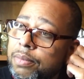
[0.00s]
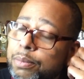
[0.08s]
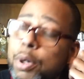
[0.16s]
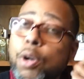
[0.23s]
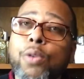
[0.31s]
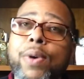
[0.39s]

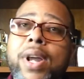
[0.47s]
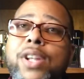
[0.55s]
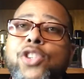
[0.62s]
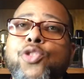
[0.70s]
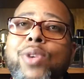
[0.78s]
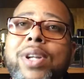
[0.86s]
Polo Red
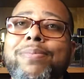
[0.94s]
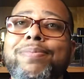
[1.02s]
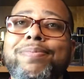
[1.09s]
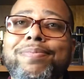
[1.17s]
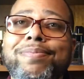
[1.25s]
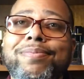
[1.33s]
Extreme.
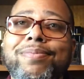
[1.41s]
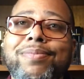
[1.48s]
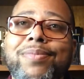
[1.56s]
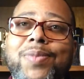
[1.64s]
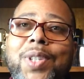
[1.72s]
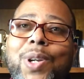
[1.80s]

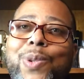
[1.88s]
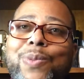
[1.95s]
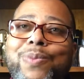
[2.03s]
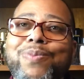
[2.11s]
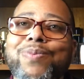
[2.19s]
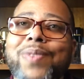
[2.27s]
So,
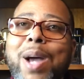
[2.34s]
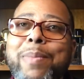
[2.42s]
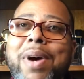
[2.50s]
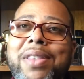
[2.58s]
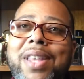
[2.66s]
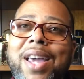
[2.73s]
how
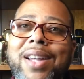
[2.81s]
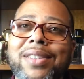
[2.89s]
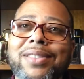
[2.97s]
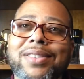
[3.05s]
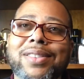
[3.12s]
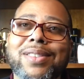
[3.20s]
about that?
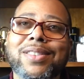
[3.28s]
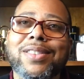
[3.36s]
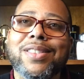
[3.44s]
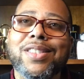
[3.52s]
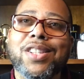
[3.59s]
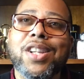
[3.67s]

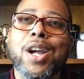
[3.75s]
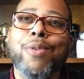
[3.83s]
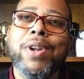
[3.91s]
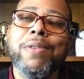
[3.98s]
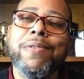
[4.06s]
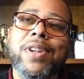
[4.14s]
So y'all
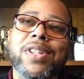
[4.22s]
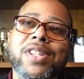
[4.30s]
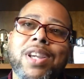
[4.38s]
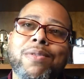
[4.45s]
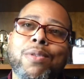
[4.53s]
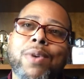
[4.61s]
ready for this
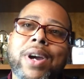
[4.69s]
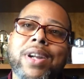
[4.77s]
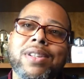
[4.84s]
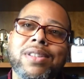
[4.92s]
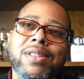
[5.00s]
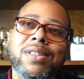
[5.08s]

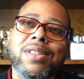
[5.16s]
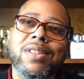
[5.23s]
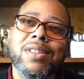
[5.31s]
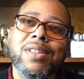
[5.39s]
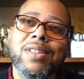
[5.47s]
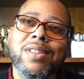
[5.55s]
giveaway
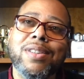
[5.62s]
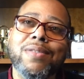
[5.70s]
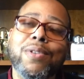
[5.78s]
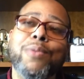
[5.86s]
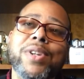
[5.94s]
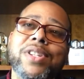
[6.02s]

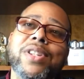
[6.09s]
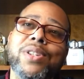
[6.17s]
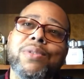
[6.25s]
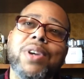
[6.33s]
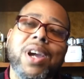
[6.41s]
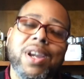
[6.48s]
for reaching
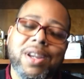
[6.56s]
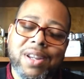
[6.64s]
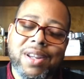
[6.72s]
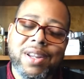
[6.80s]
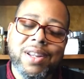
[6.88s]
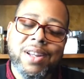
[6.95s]
2K?
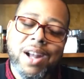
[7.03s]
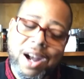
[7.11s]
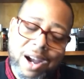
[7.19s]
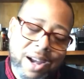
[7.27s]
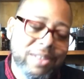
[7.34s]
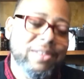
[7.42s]

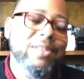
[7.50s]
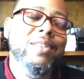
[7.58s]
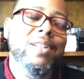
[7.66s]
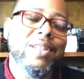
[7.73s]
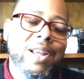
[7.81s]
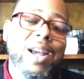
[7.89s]
Uh,
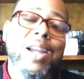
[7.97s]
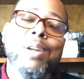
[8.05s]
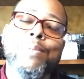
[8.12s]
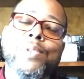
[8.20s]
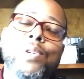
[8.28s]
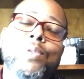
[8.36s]
I
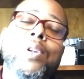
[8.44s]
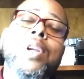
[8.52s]
am too.